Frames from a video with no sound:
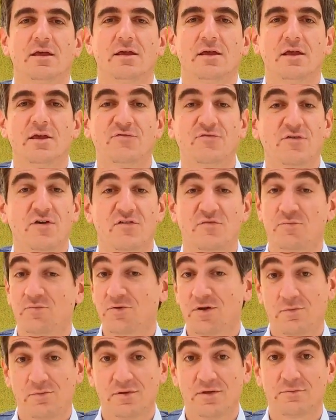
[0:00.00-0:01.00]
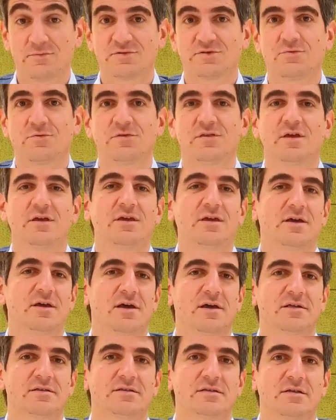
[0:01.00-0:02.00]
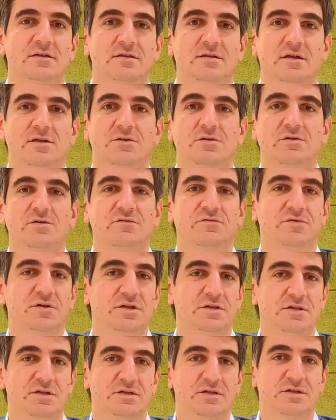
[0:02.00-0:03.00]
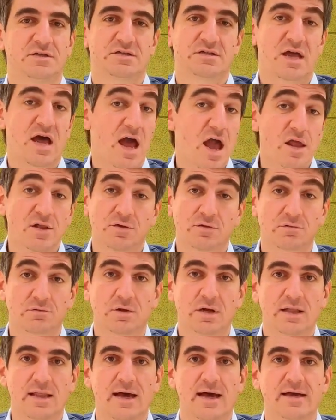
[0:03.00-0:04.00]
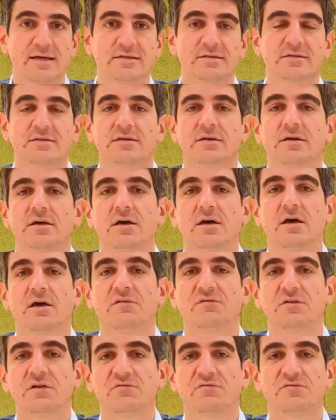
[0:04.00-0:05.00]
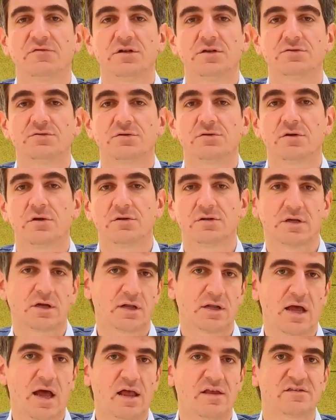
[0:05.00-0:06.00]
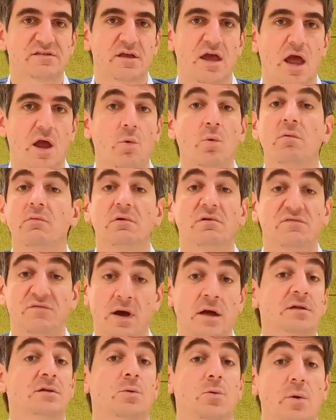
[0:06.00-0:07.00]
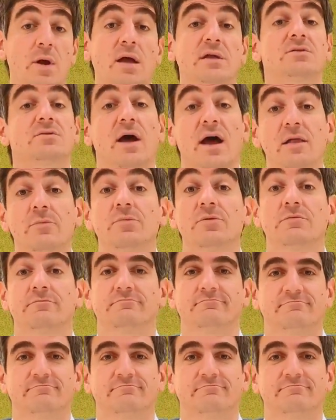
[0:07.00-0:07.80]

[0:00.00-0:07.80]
If you have problems with the gears that you have already designed or realized, feel free to contact us and we will find a way to help you.